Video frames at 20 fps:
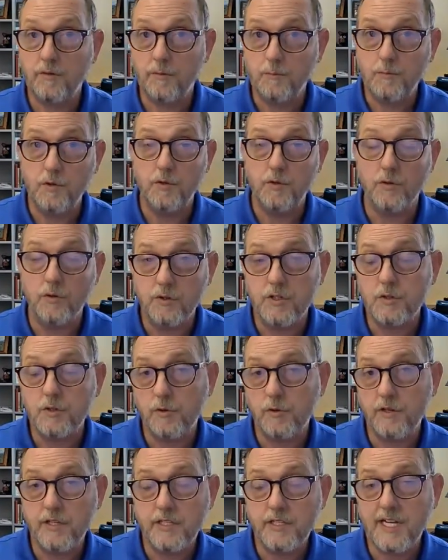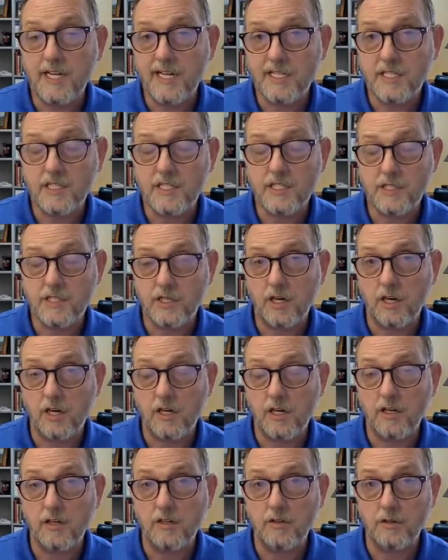Moodle is where the tests
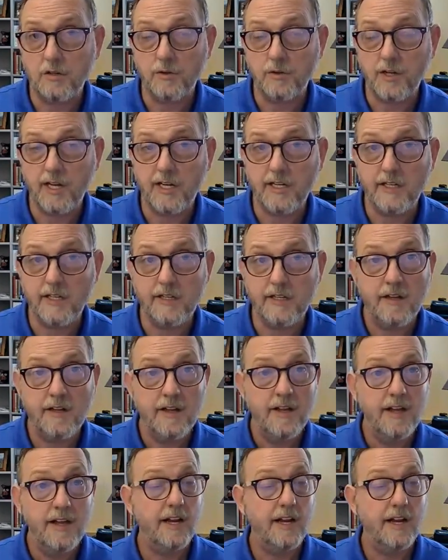are located,